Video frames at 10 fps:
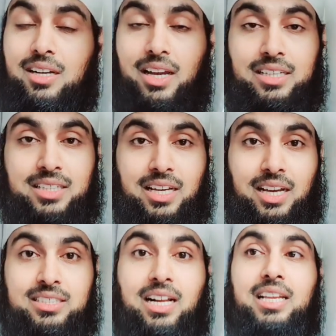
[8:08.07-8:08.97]

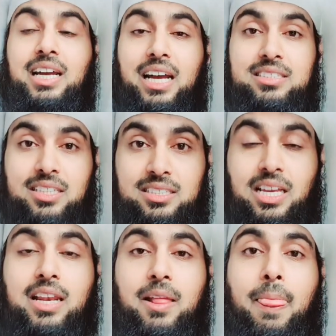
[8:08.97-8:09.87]
as clear as the
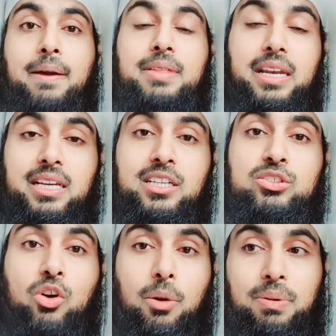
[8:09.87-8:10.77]
sun that it
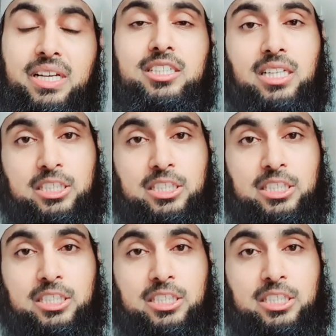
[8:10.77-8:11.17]
is obligatory,